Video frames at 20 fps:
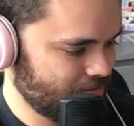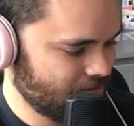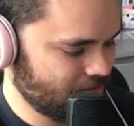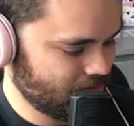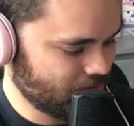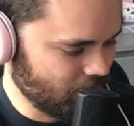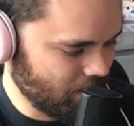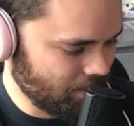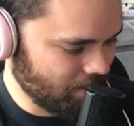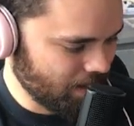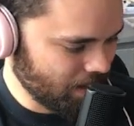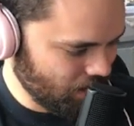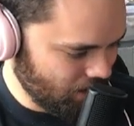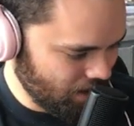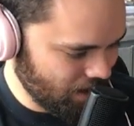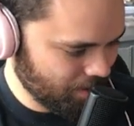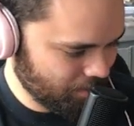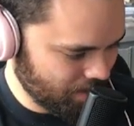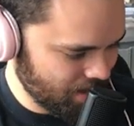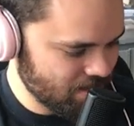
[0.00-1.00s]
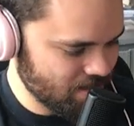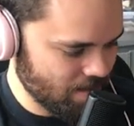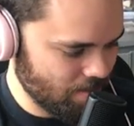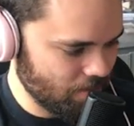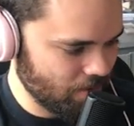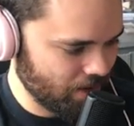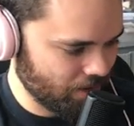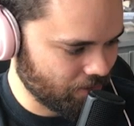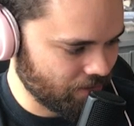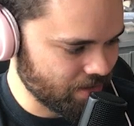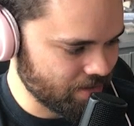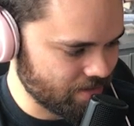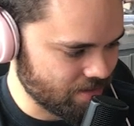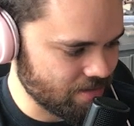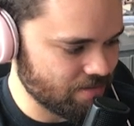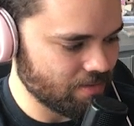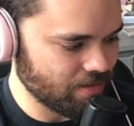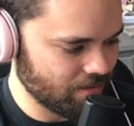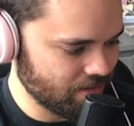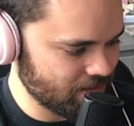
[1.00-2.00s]
It's creepy. Liked by subway
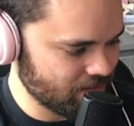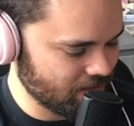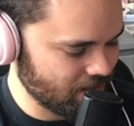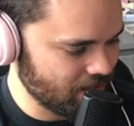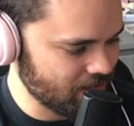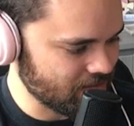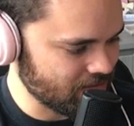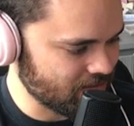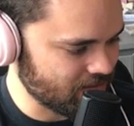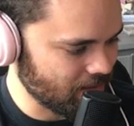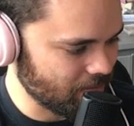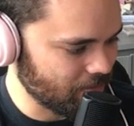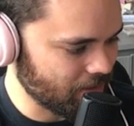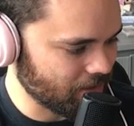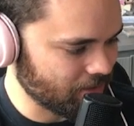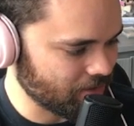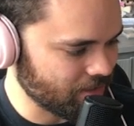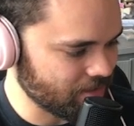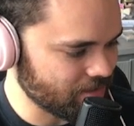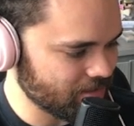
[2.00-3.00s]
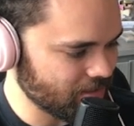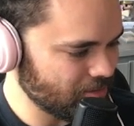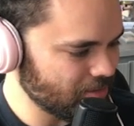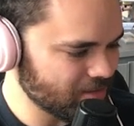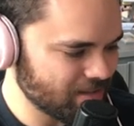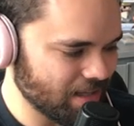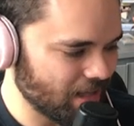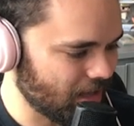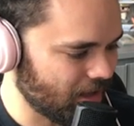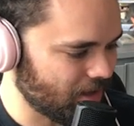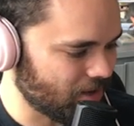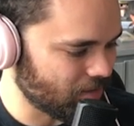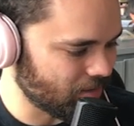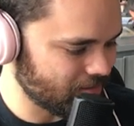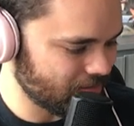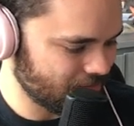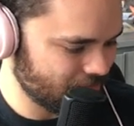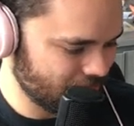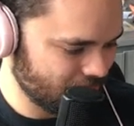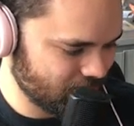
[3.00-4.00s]
creatures. Well, this guy's a subway creature. What the
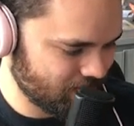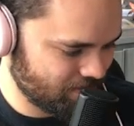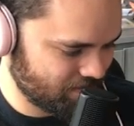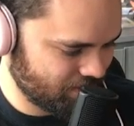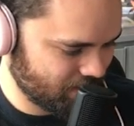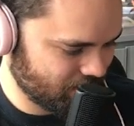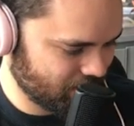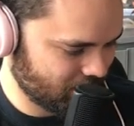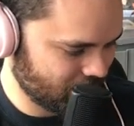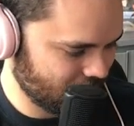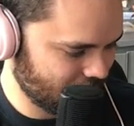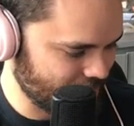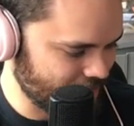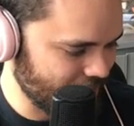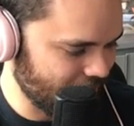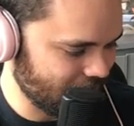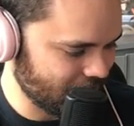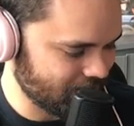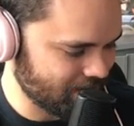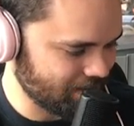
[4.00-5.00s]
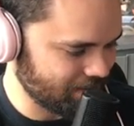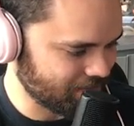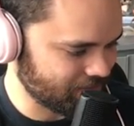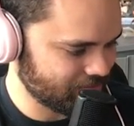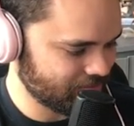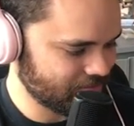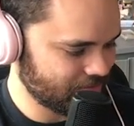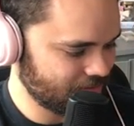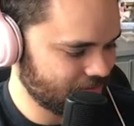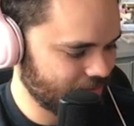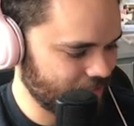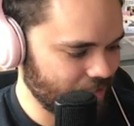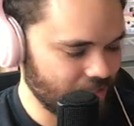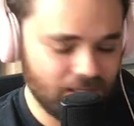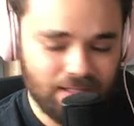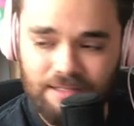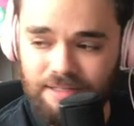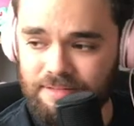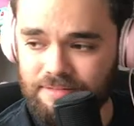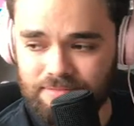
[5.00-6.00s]
hell? That's nasty.
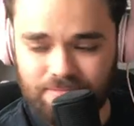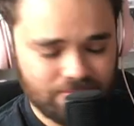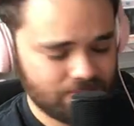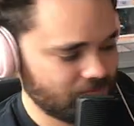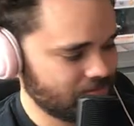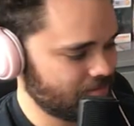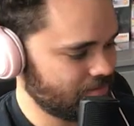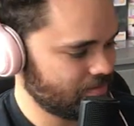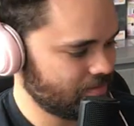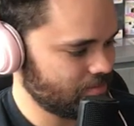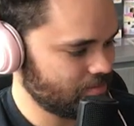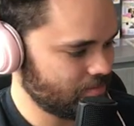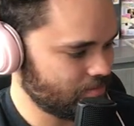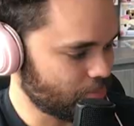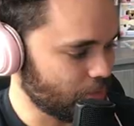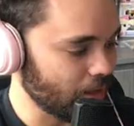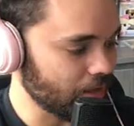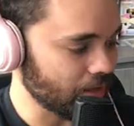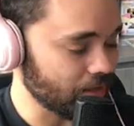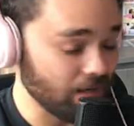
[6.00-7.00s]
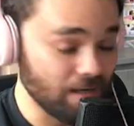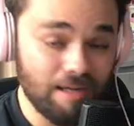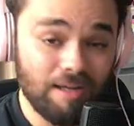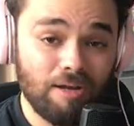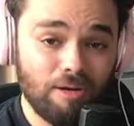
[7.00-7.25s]
Idiot. Predator.